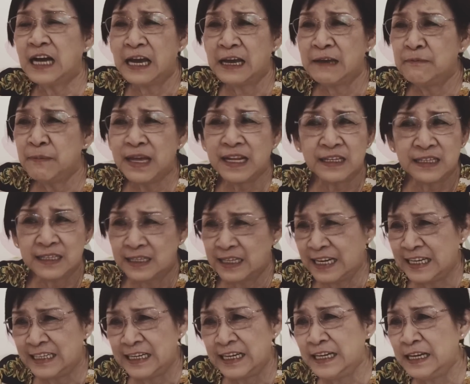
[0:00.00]
I met,
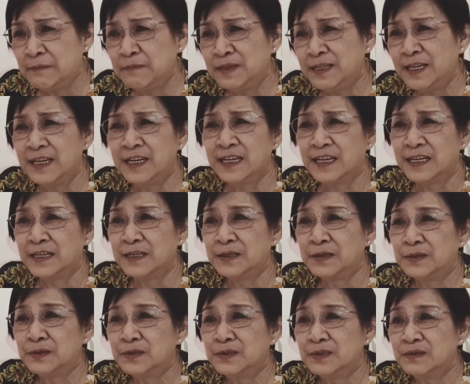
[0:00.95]
let them think, you
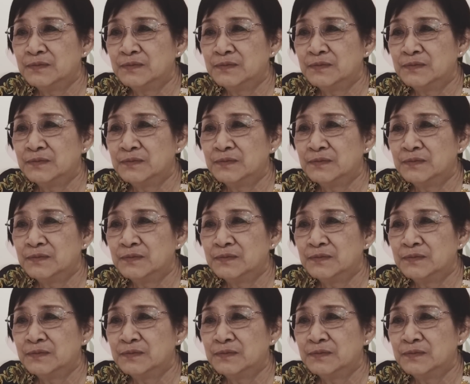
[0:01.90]
know.